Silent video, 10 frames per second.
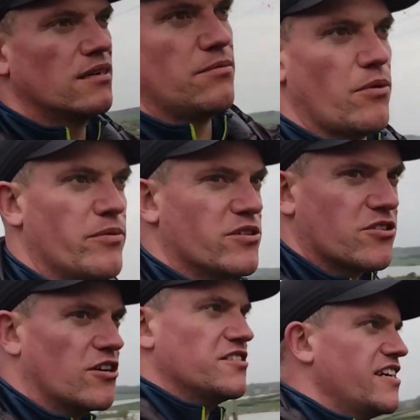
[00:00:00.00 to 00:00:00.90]
But we're just
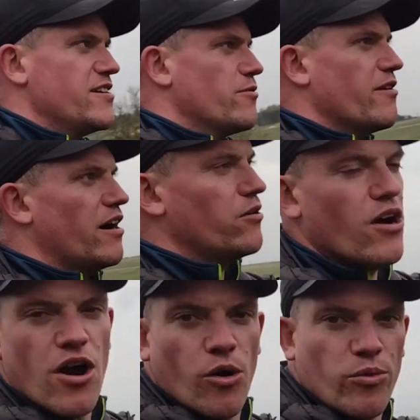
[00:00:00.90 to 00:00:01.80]
continuing on now.
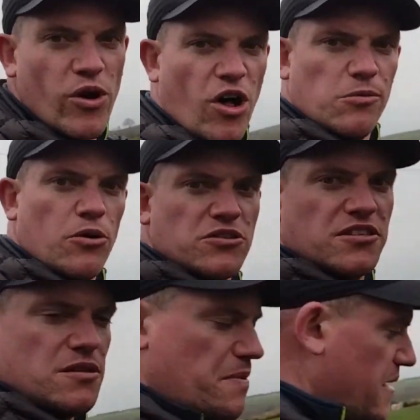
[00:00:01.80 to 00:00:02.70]
We're almost
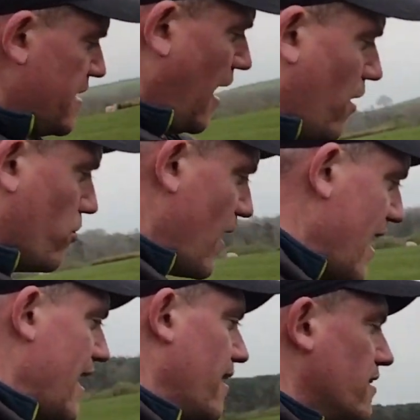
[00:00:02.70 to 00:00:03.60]
at the bit now
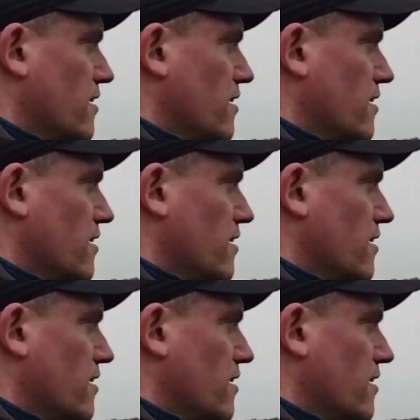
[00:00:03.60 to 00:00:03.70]
where